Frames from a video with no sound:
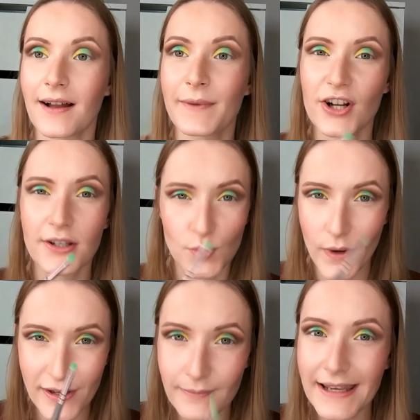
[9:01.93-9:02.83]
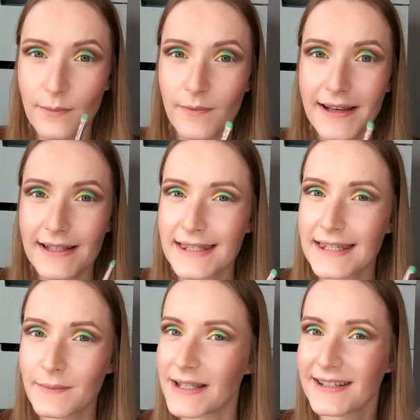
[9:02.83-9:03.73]
Because when you make them wet, it
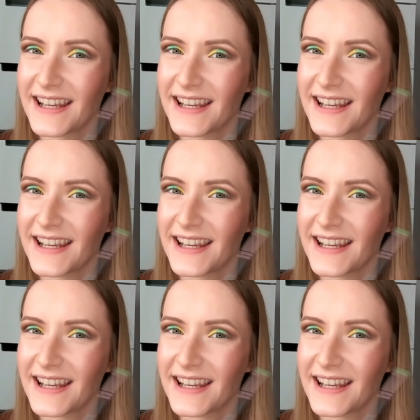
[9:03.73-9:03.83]
seems like they